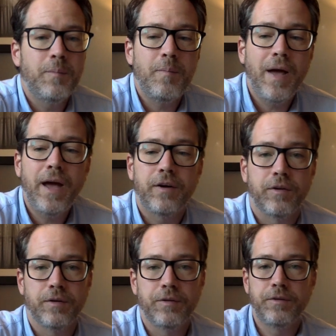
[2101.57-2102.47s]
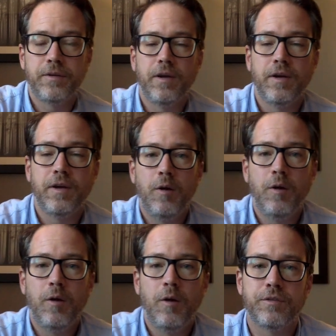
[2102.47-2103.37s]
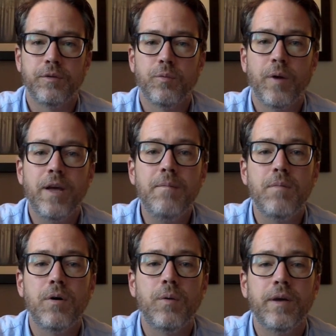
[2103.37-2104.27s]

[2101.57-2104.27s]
matters because the rainbow